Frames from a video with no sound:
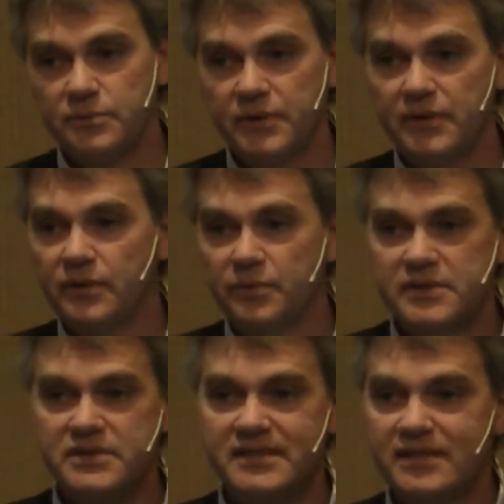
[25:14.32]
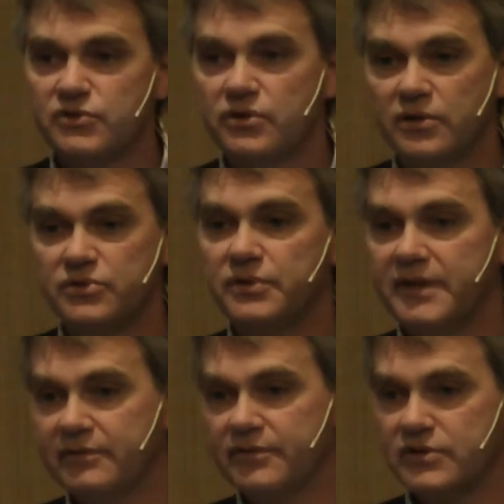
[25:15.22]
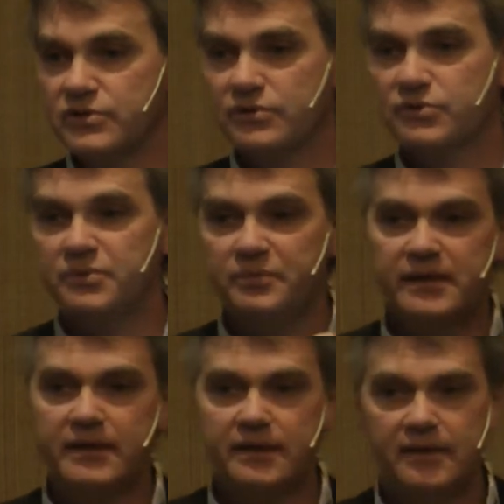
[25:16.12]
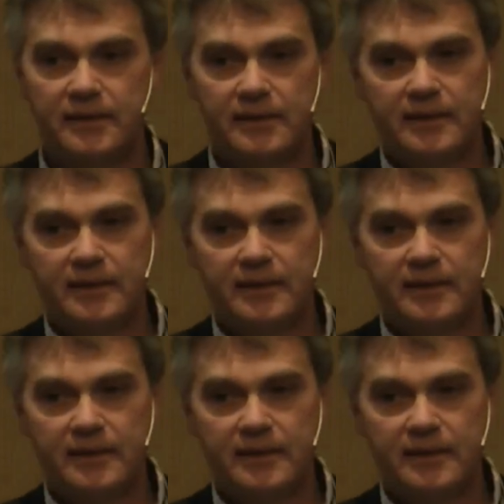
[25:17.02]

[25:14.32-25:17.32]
We always tend to go to the average or to the mean.